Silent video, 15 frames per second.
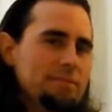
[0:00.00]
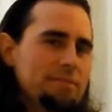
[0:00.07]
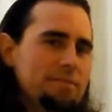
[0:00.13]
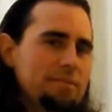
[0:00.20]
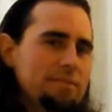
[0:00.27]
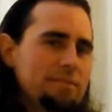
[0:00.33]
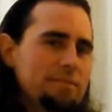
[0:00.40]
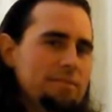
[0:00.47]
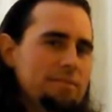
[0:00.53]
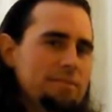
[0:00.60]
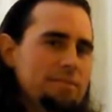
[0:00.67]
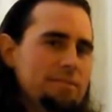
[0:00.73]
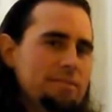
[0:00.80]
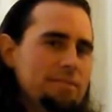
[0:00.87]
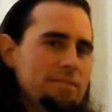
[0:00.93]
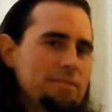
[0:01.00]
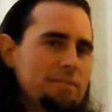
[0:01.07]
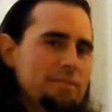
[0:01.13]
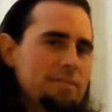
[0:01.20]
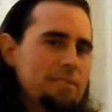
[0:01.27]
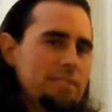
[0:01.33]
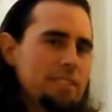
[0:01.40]

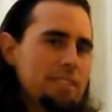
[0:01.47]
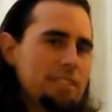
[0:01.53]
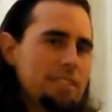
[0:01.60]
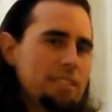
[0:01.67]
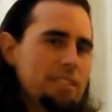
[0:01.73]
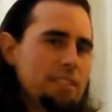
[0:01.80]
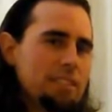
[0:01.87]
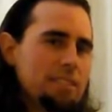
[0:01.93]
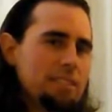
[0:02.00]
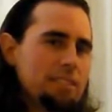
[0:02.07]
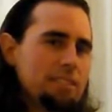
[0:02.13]
[no speech]